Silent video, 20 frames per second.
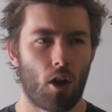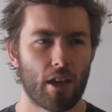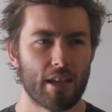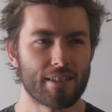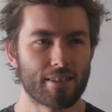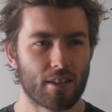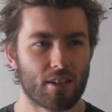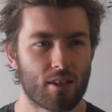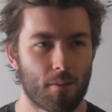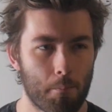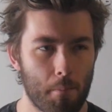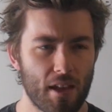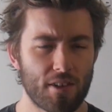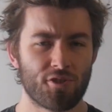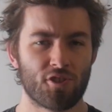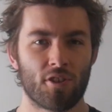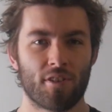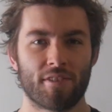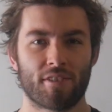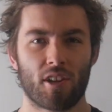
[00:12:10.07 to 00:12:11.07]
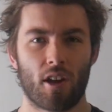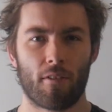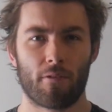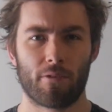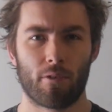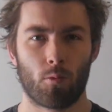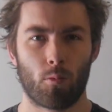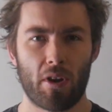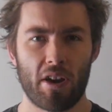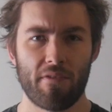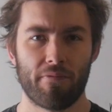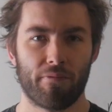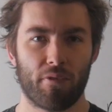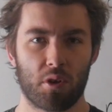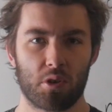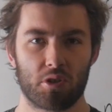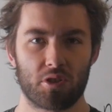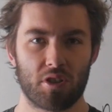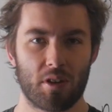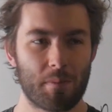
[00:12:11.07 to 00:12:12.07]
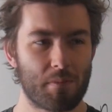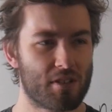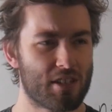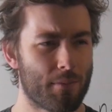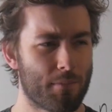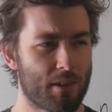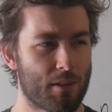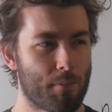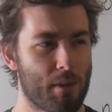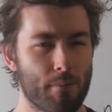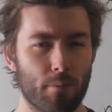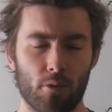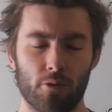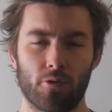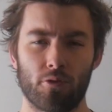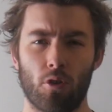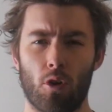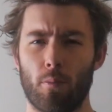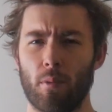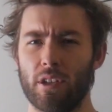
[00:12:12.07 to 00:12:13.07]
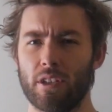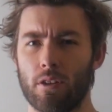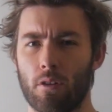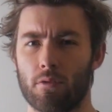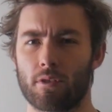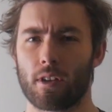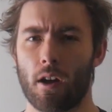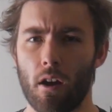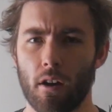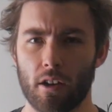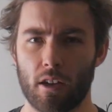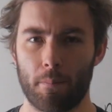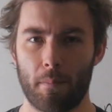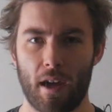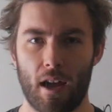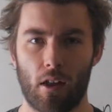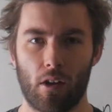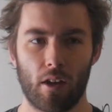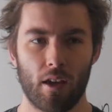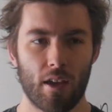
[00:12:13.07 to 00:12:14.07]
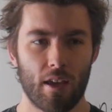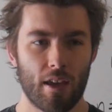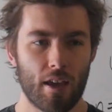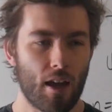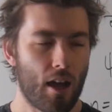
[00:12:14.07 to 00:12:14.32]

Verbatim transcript: is the dimensions of the wave function, something people normally don't talk about.